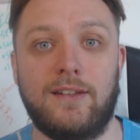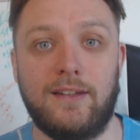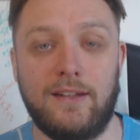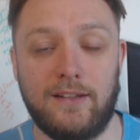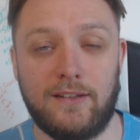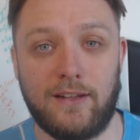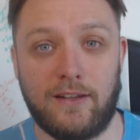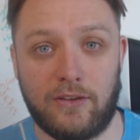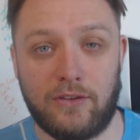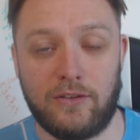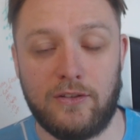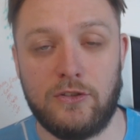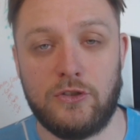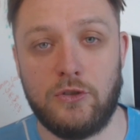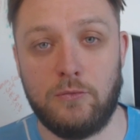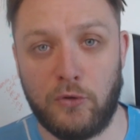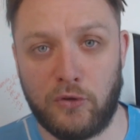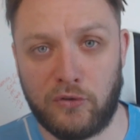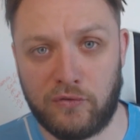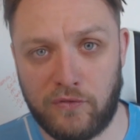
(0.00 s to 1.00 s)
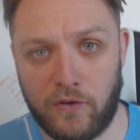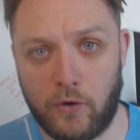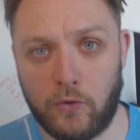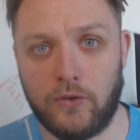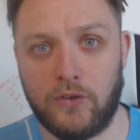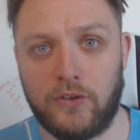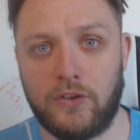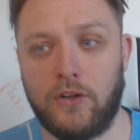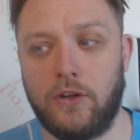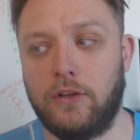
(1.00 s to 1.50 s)
These are the things you must
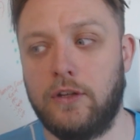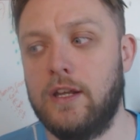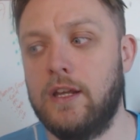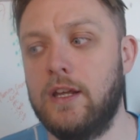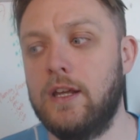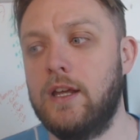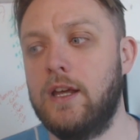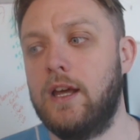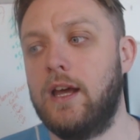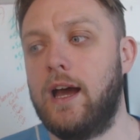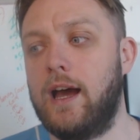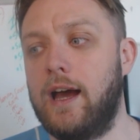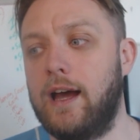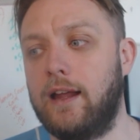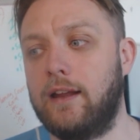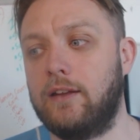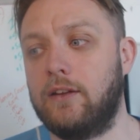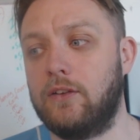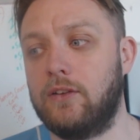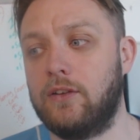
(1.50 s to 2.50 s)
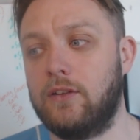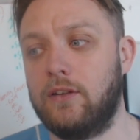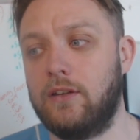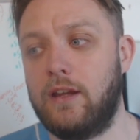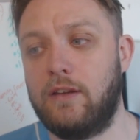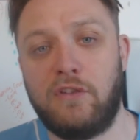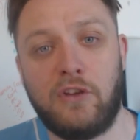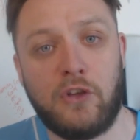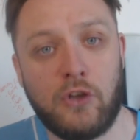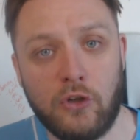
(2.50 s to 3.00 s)
focus on. And
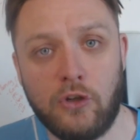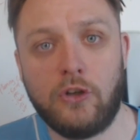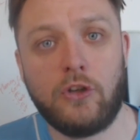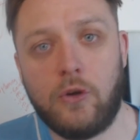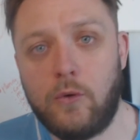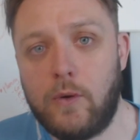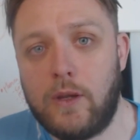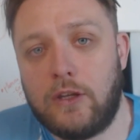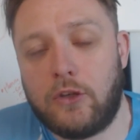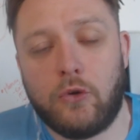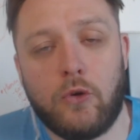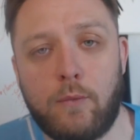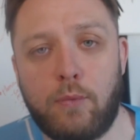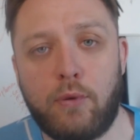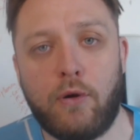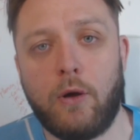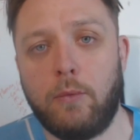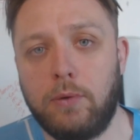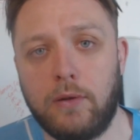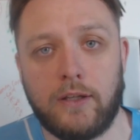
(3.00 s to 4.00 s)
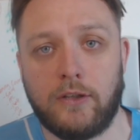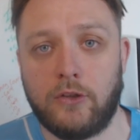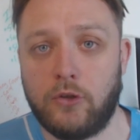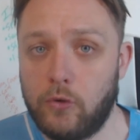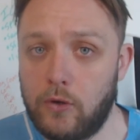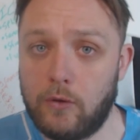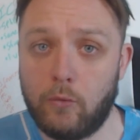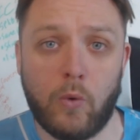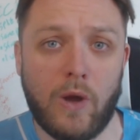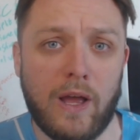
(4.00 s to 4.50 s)
if you're going to do it properly, do
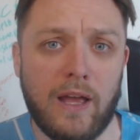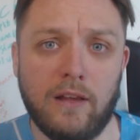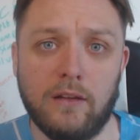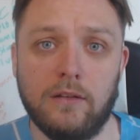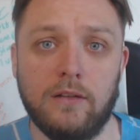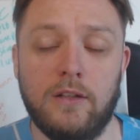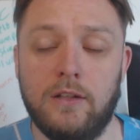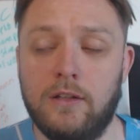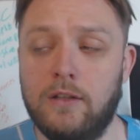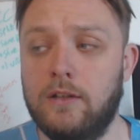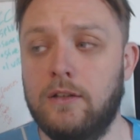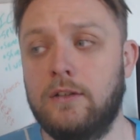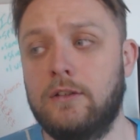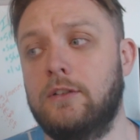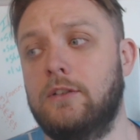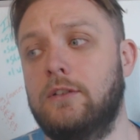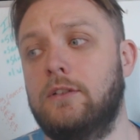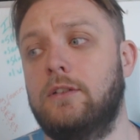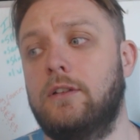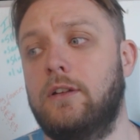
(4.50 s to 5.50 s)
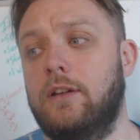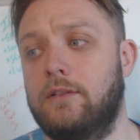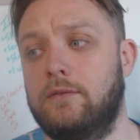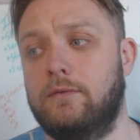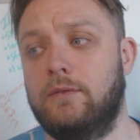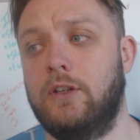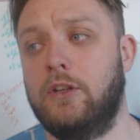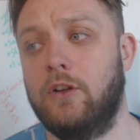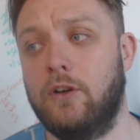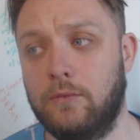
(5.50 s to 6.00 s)
it well.
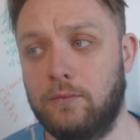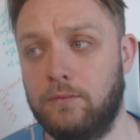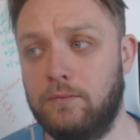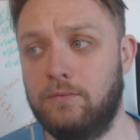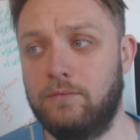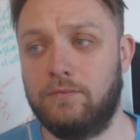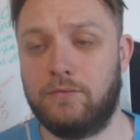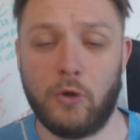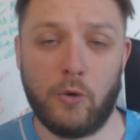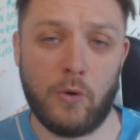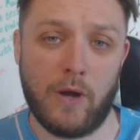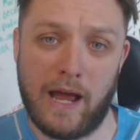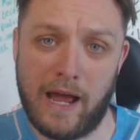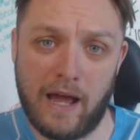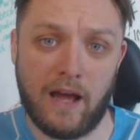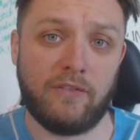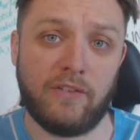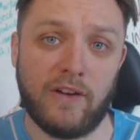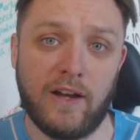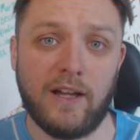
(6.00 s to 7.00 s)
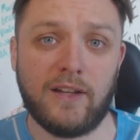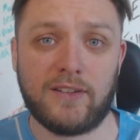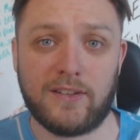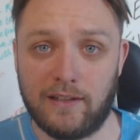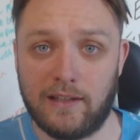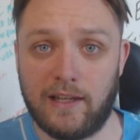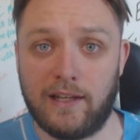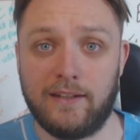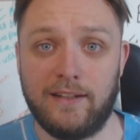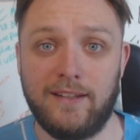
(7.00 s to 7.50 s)
Don't half-arse it
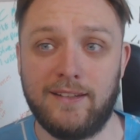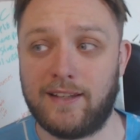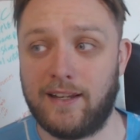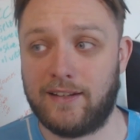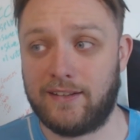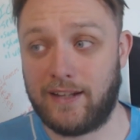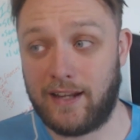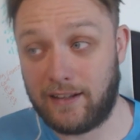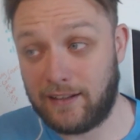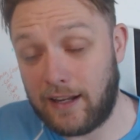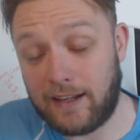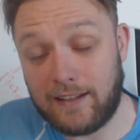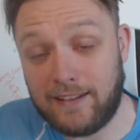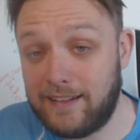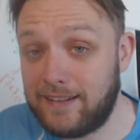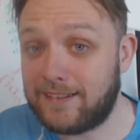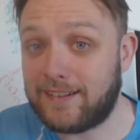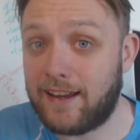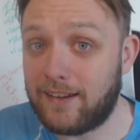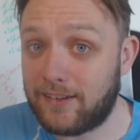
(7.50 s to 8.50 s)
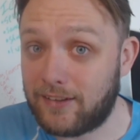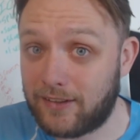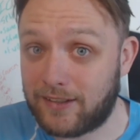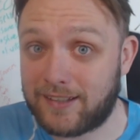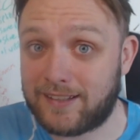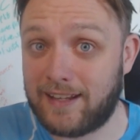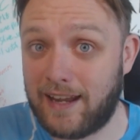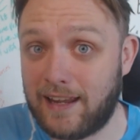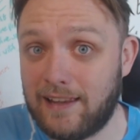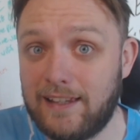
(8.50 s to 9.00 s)
like these guys are. And these guys are
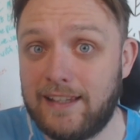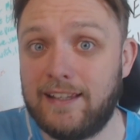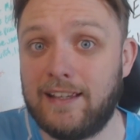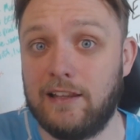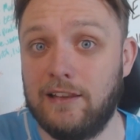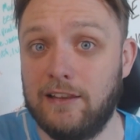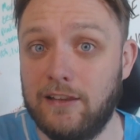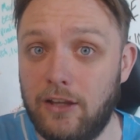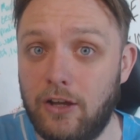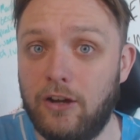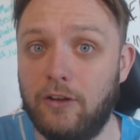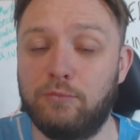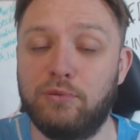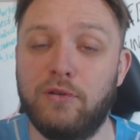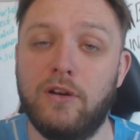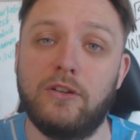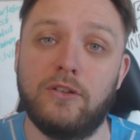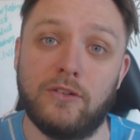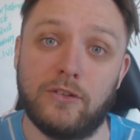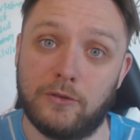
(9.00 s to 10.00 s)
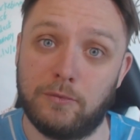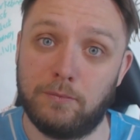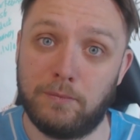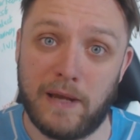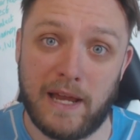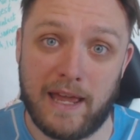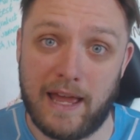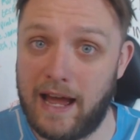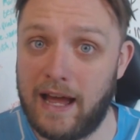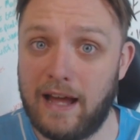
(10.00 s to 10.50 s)
selling a lot of products
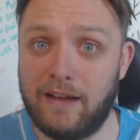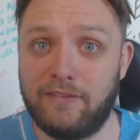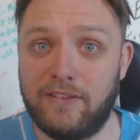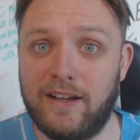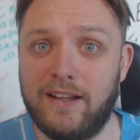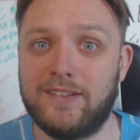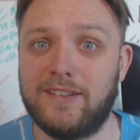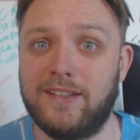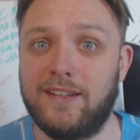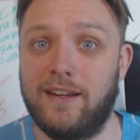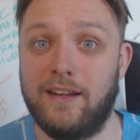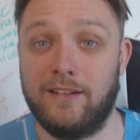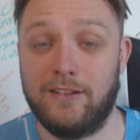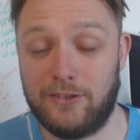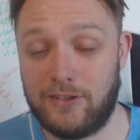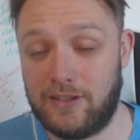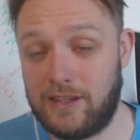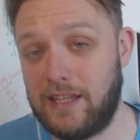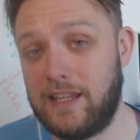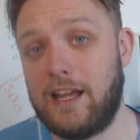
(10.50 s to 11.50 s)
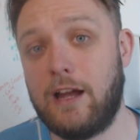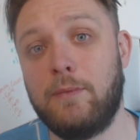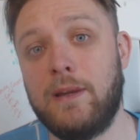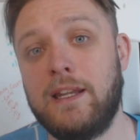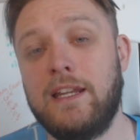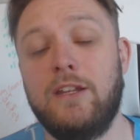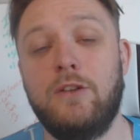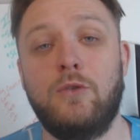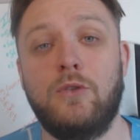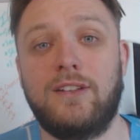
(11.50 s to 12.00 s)
by half-arsing it. Think how
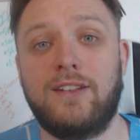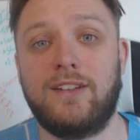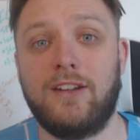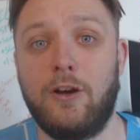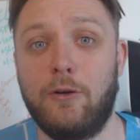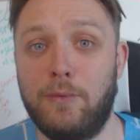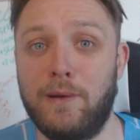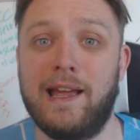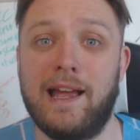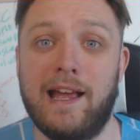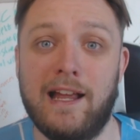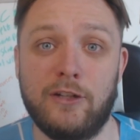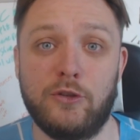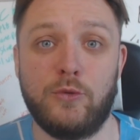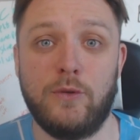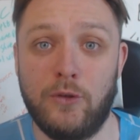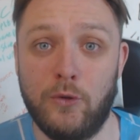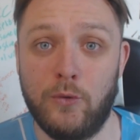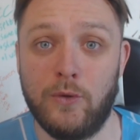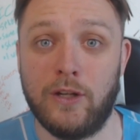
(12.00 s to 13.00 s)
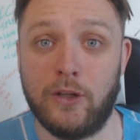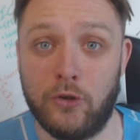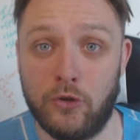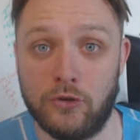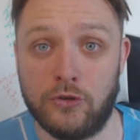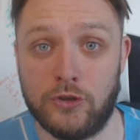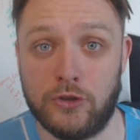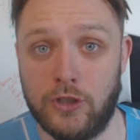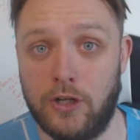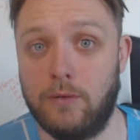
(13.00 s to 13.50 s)
many you could sell by actually doing a
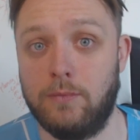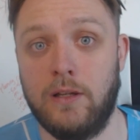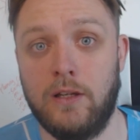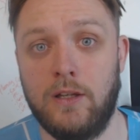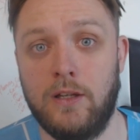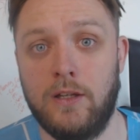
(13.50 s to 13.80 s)
good job.